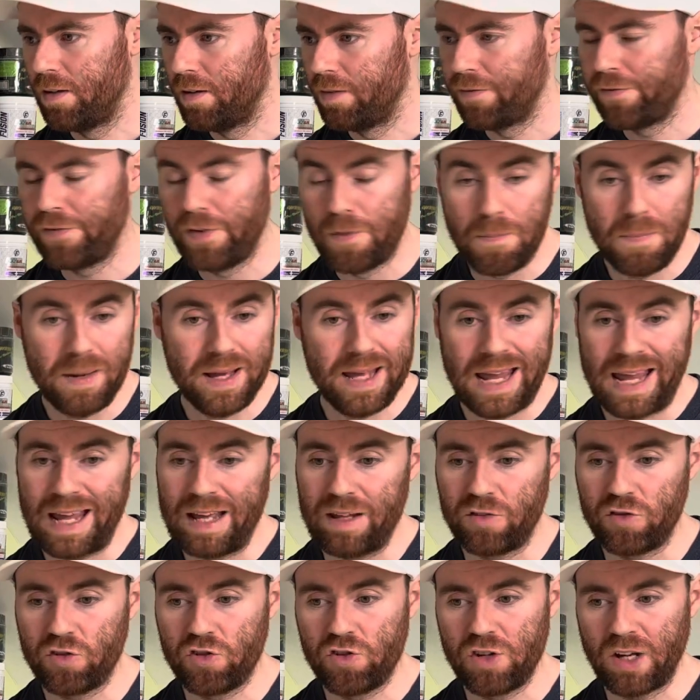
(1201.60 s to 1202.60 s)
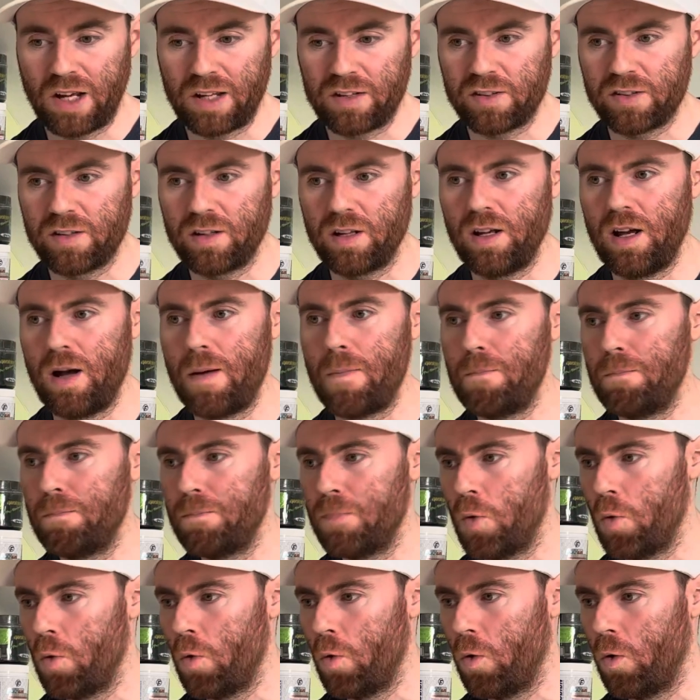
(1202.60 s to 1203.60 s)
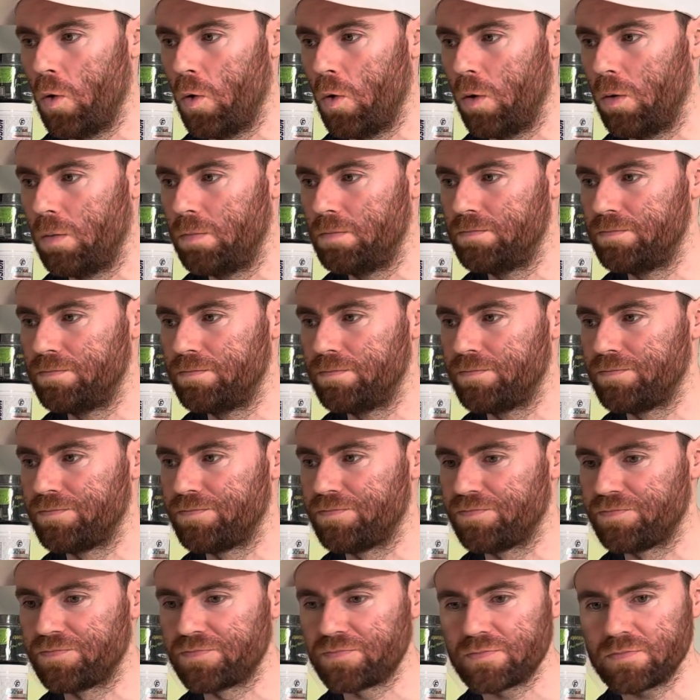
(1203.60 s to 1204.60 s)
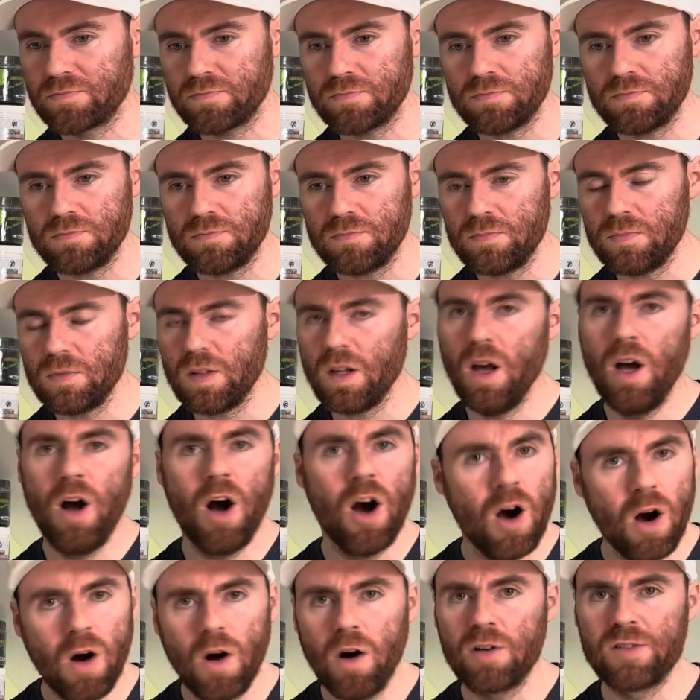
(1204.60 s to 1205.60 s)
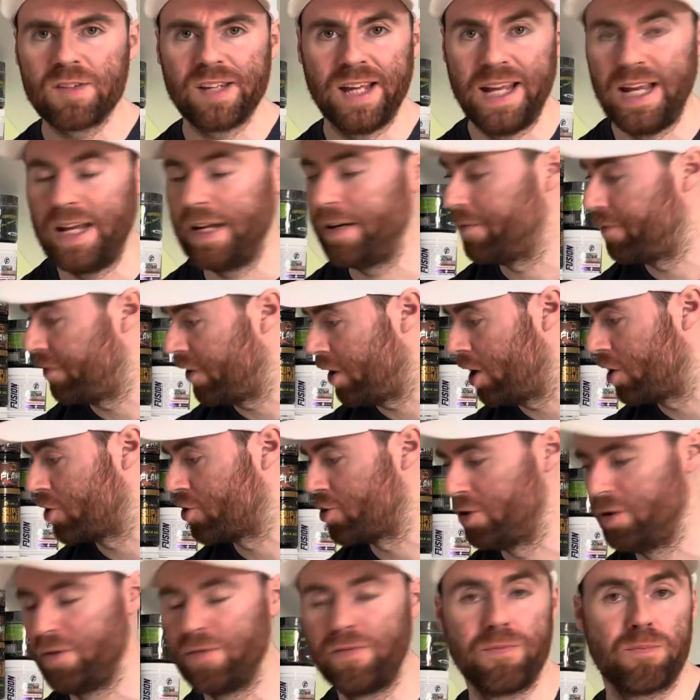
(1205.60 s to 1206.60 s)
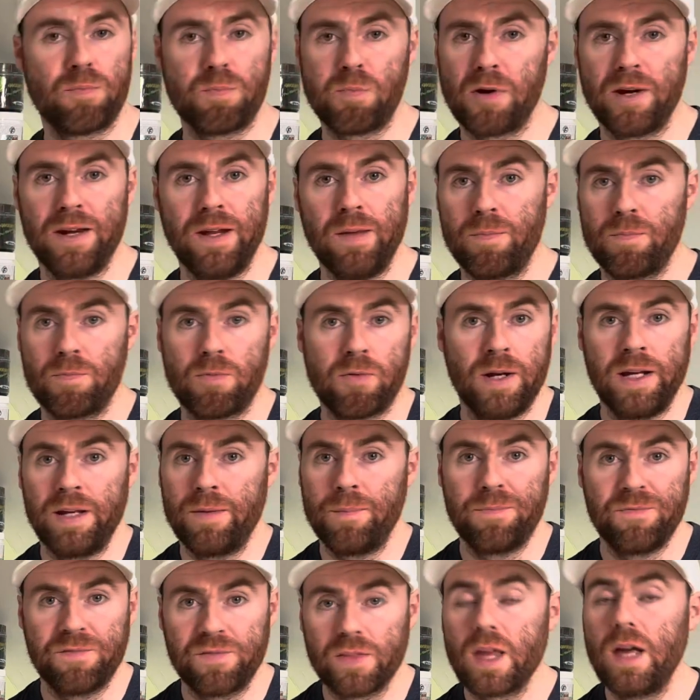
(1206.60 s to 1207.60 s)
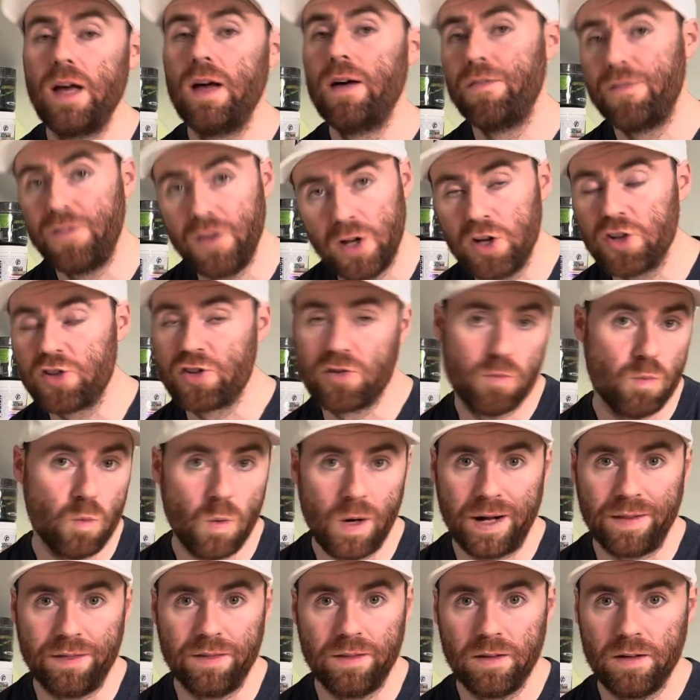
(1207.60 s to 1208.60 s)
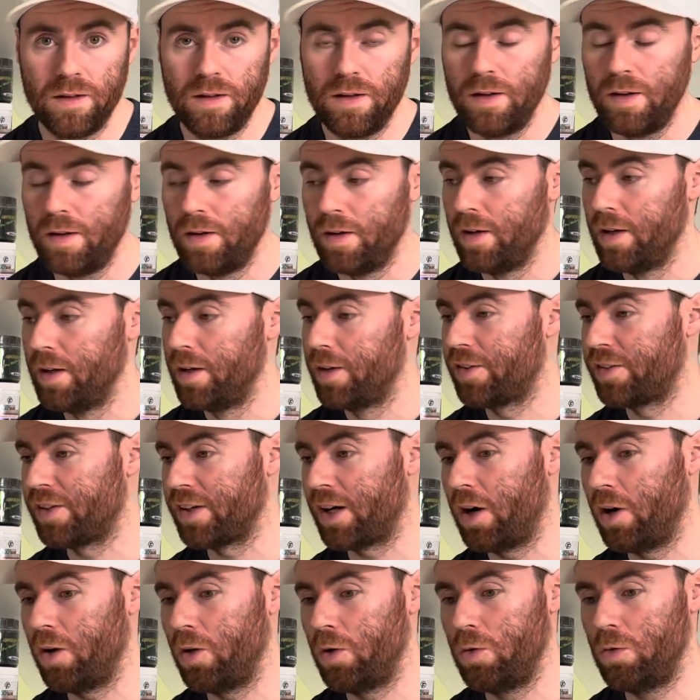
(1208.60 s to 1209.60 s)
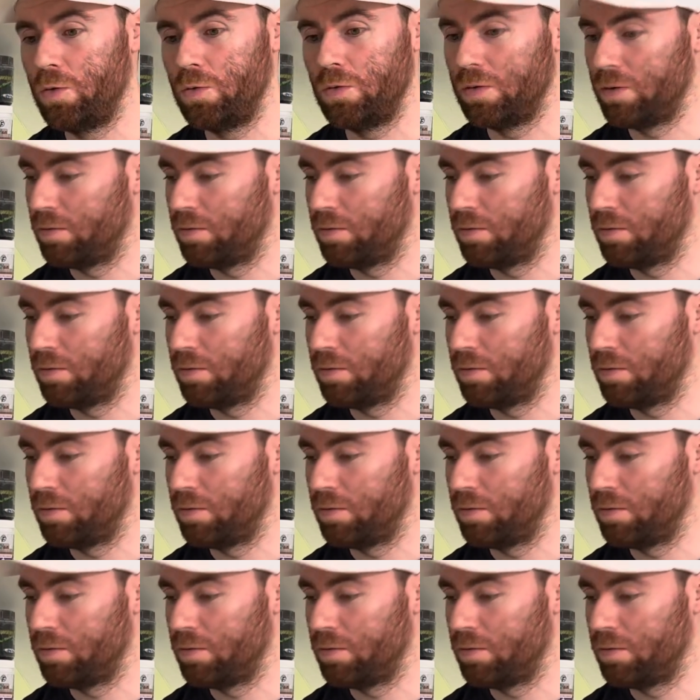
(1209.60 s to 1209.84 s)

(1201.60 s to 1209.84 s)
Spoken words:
me it's just a more hard-hitting version of version 1. So